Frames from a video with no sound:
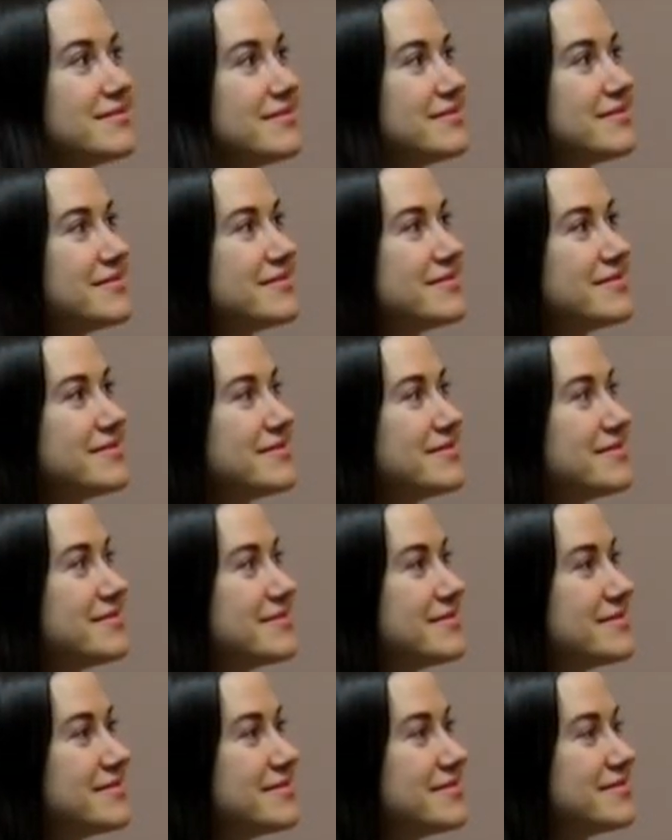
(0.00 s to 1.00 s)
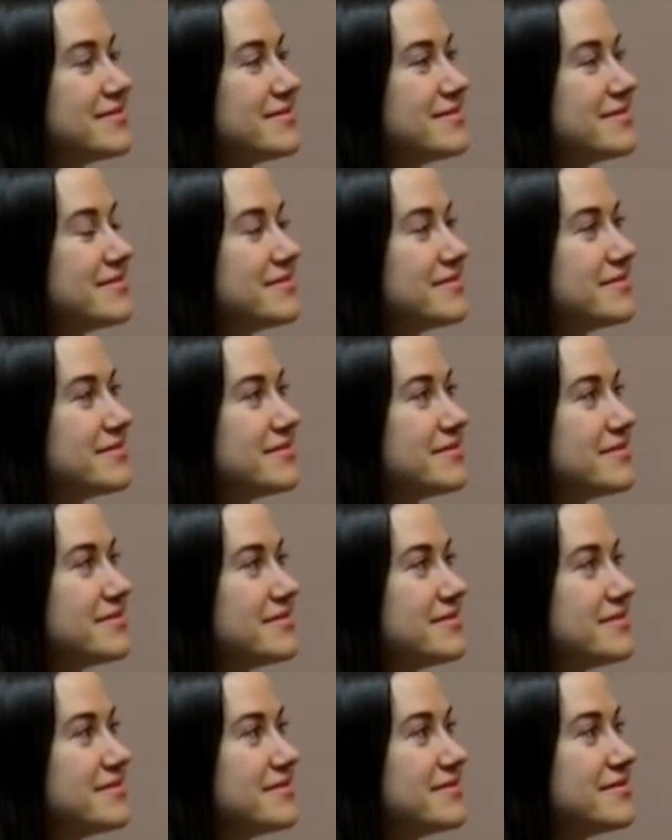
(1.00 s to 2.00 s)

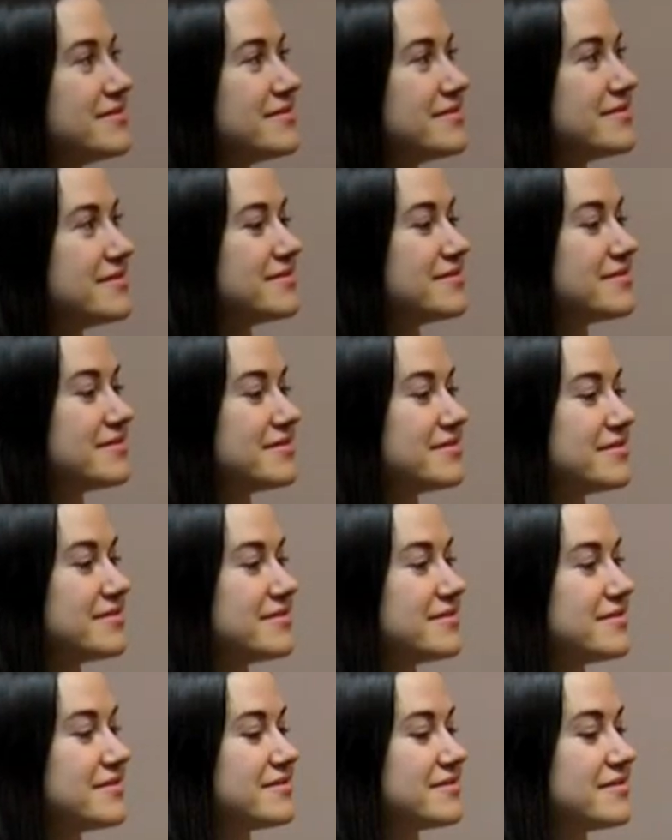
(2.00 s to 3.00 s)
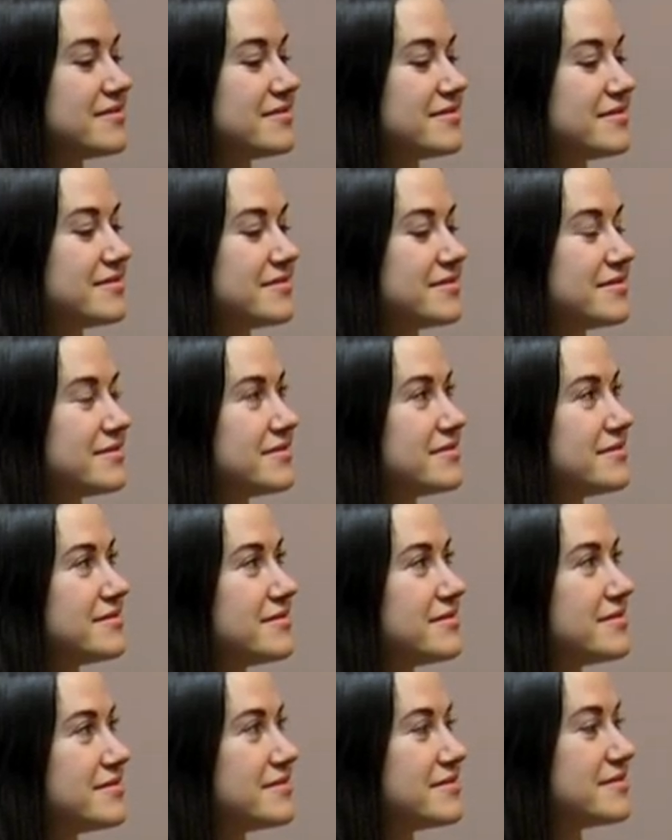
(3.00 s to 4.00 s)

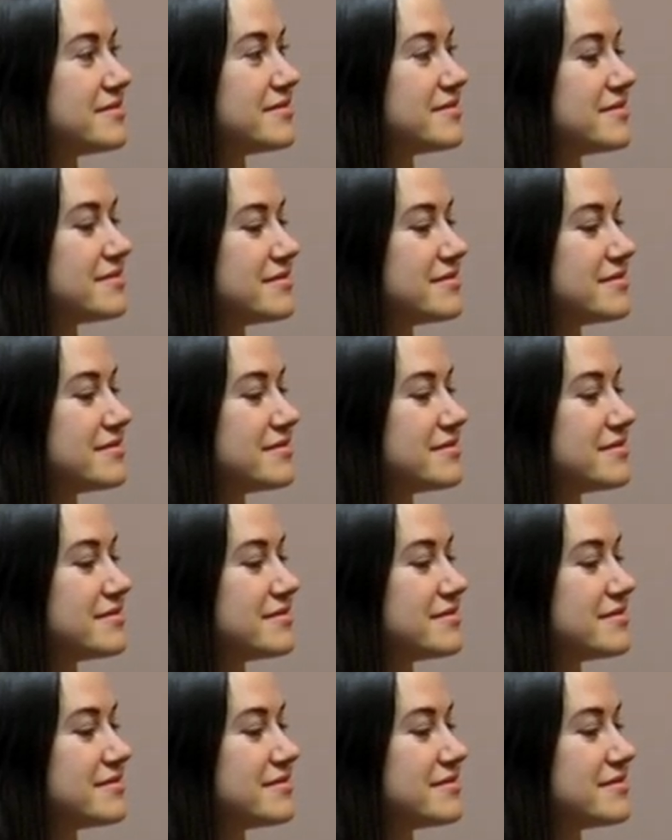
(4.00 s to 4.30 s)
(silent)